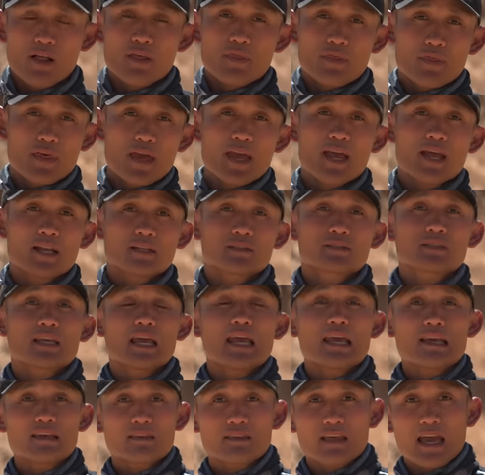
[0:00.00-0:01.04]
Then
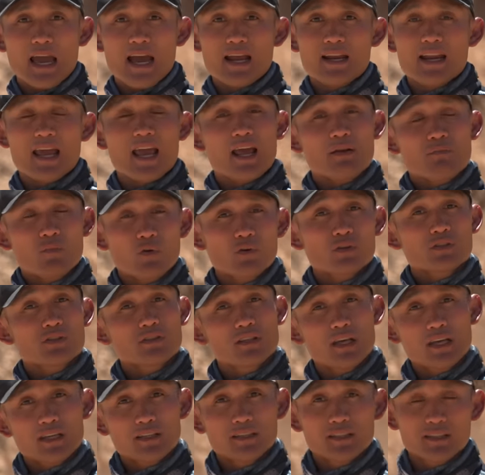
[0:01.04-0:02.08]
take that and most
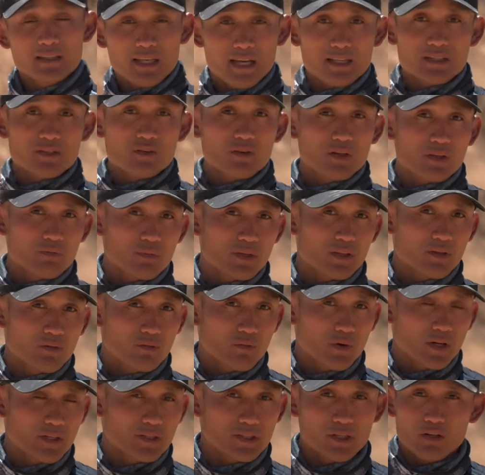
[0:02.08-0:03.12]
likely that's going to be the
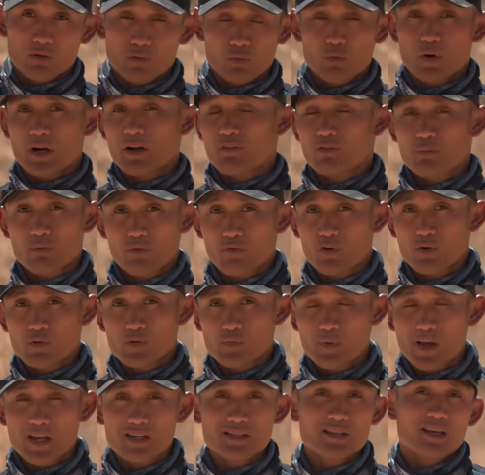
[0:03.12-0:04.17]
one, you know, whatever performs
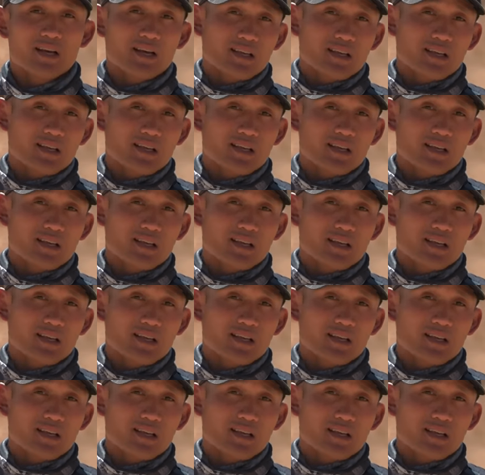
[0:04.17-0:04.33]
best,